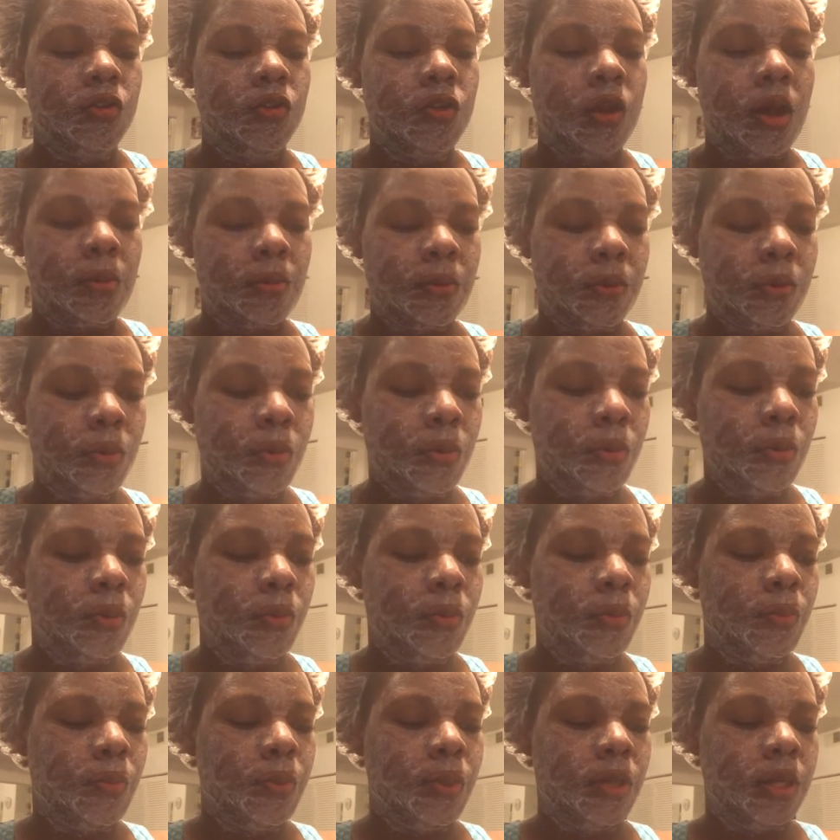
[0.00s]

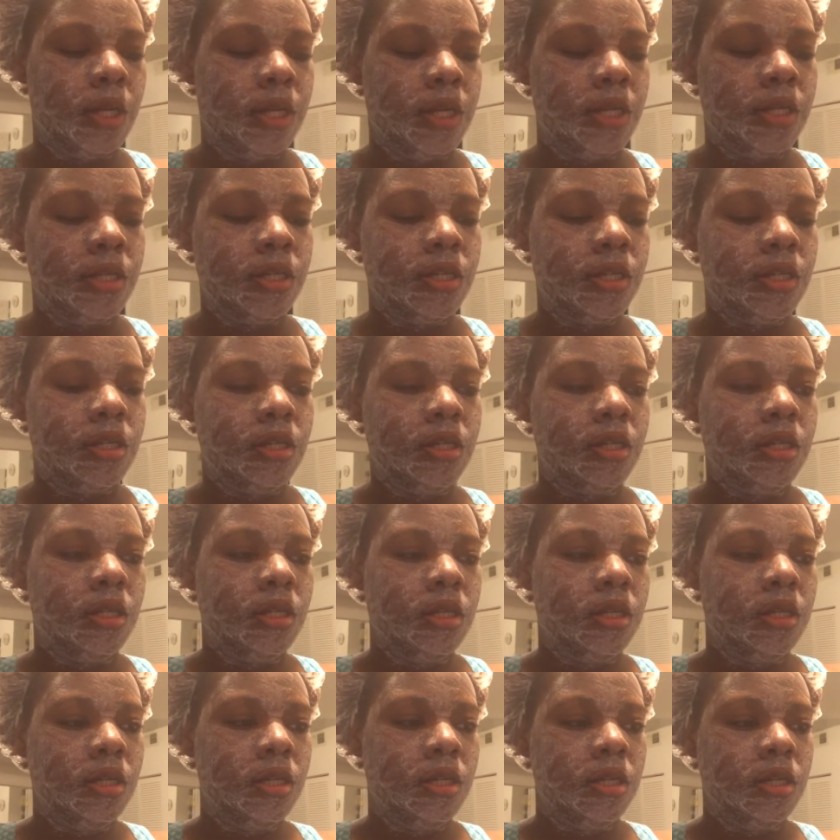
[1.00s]
tropical punch
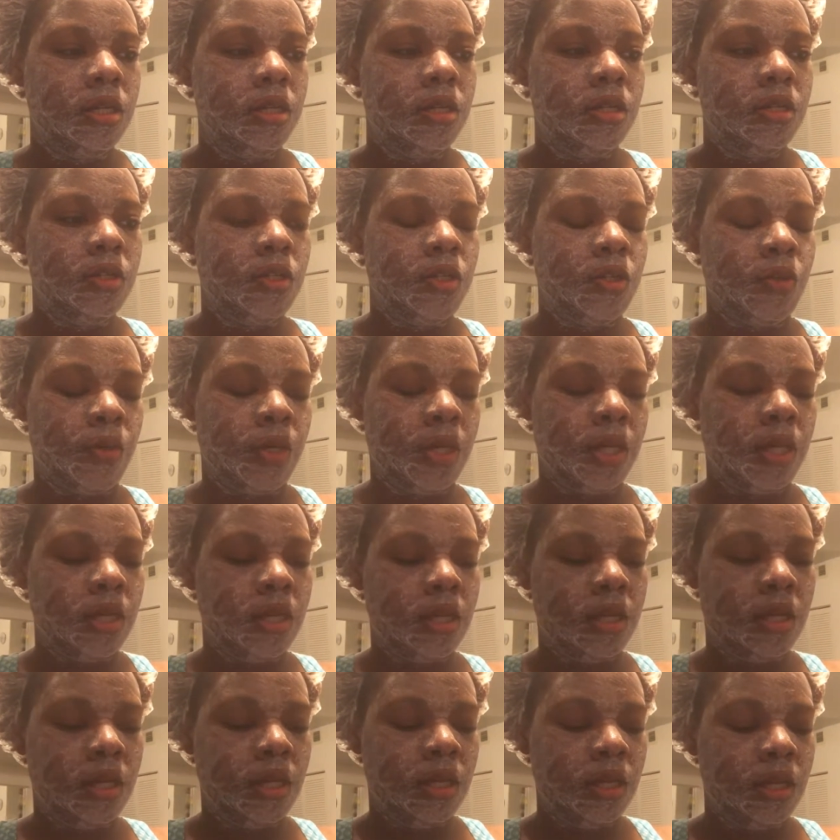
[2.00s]

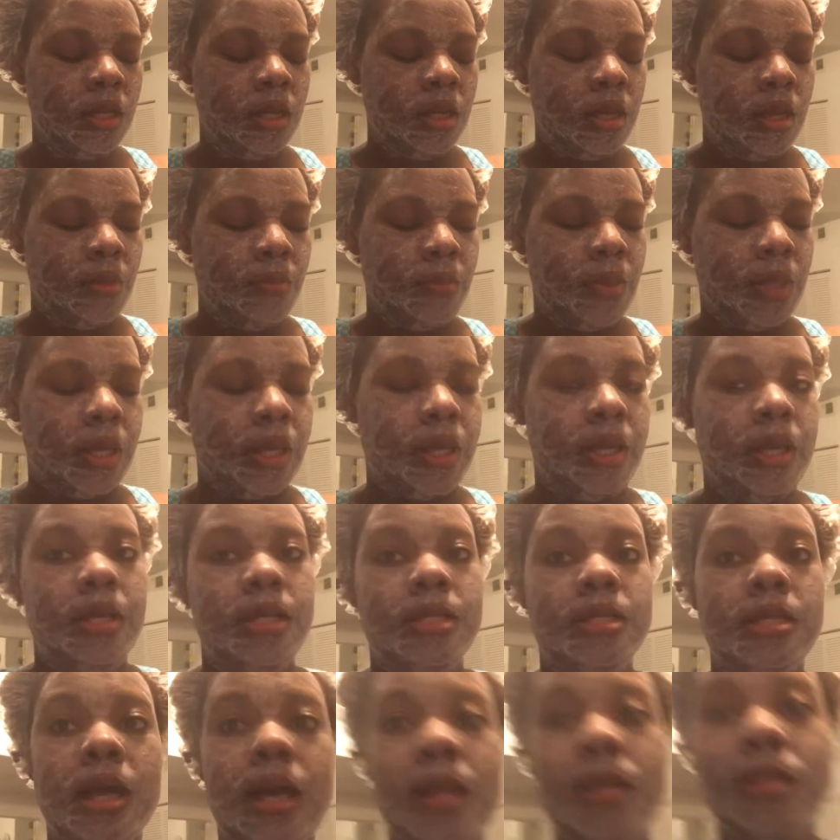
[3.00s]
drink
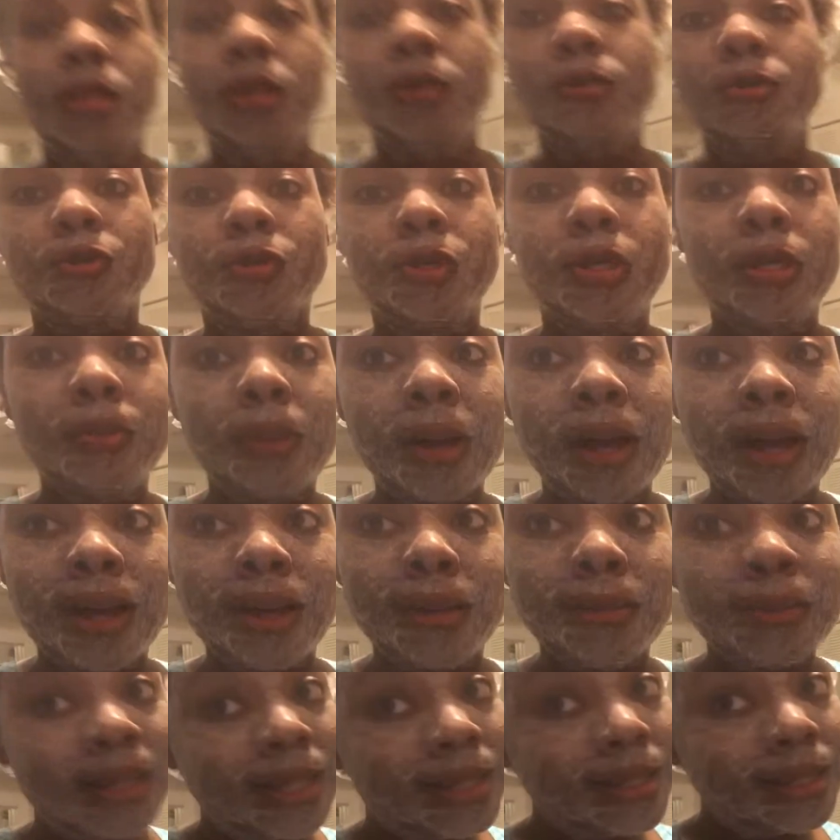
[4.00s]
because I don't drink
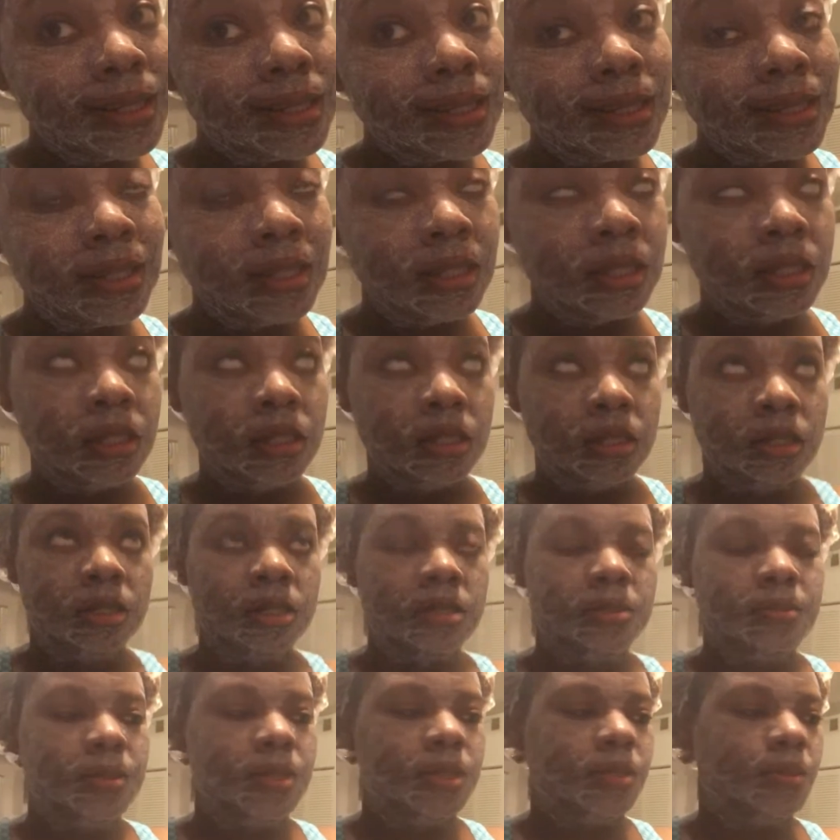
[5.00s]
pop
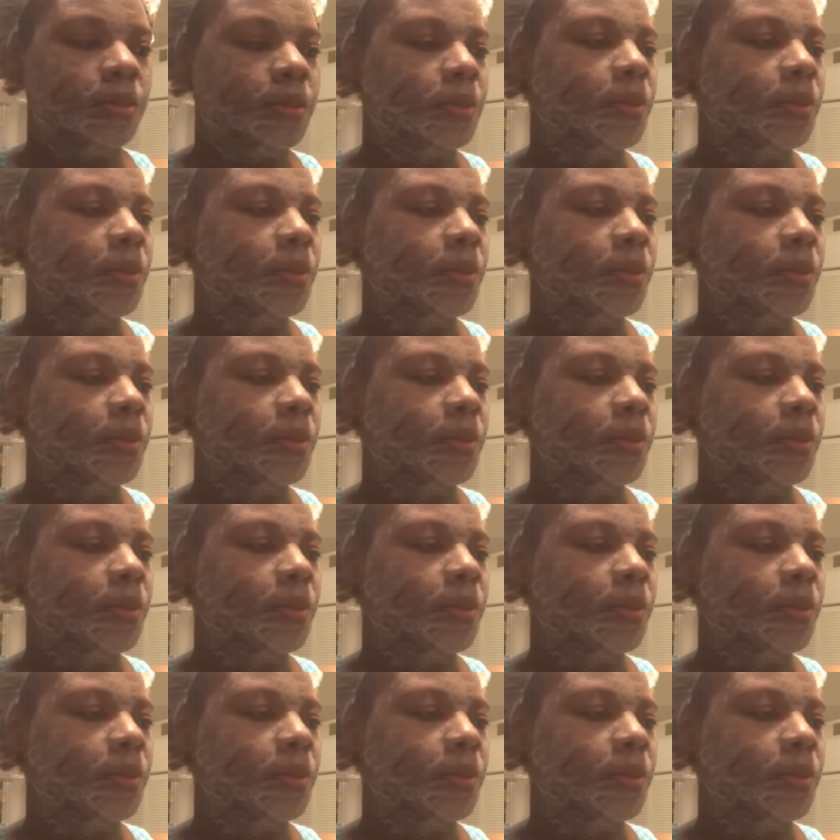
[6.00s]
so